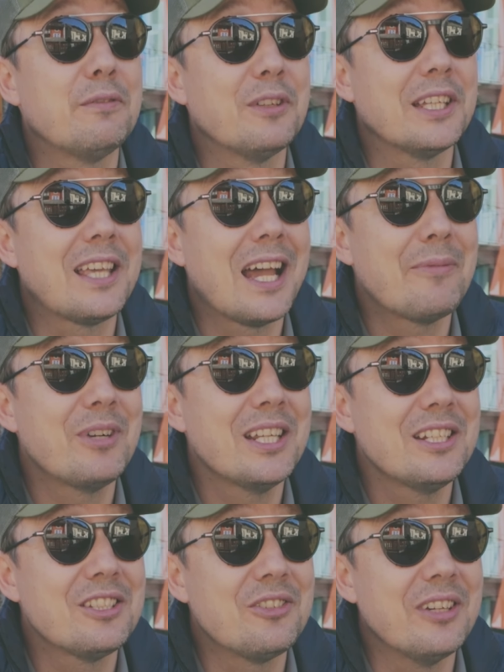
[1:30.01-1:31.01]
for the camera
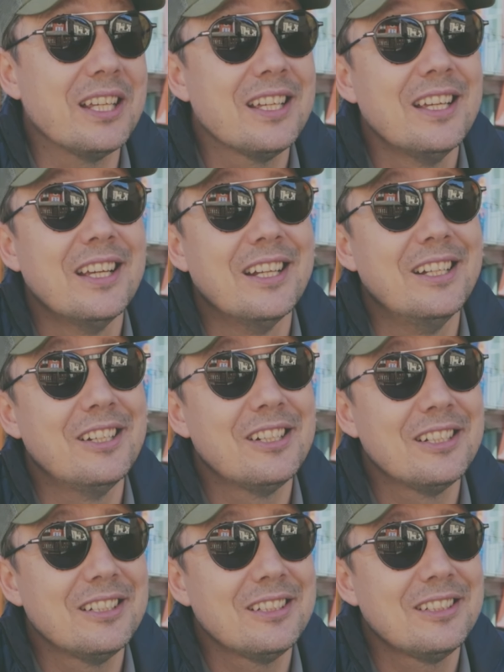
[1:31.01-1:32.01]
industry,
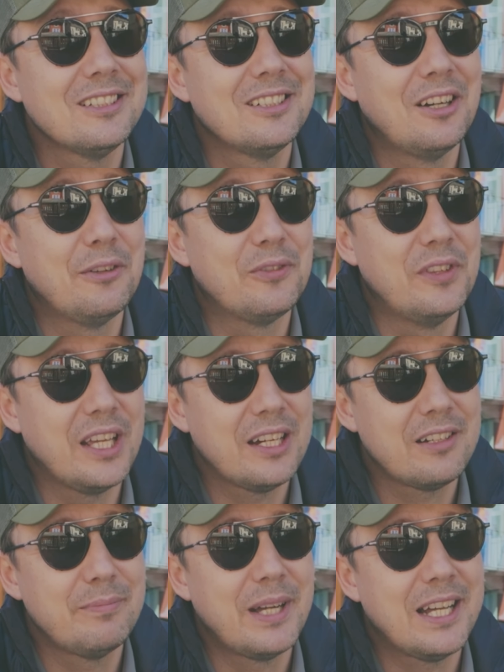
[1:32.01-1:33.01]
none of
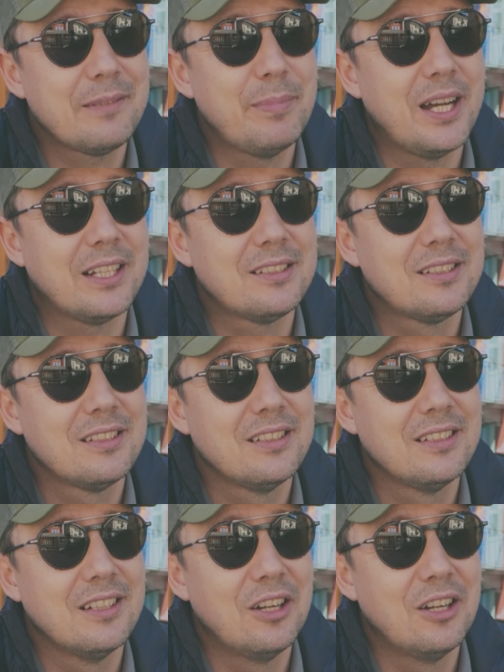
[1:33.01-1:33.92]
their backpacks